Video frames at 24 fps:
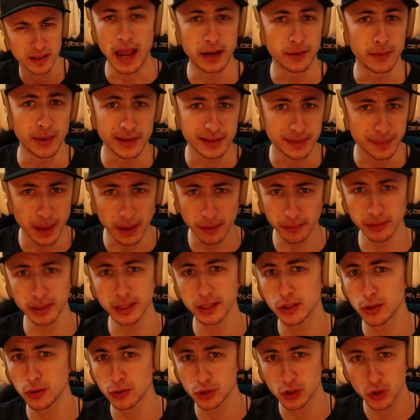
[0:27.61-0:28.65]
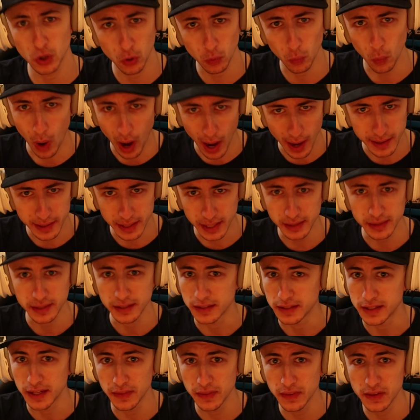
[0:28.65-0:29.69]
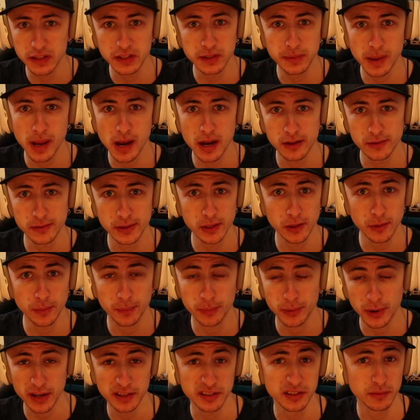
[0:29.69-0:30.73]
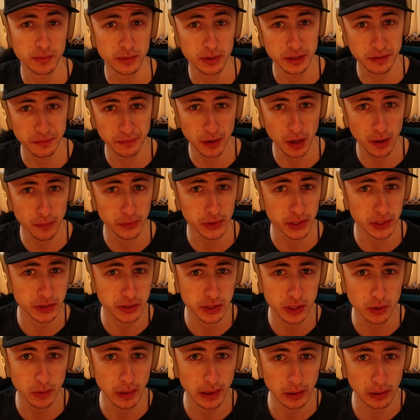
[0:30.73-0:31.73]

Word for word: Anyways, I'm not really too sure why Nathan did this to be honest with you and Preston was involved with it too.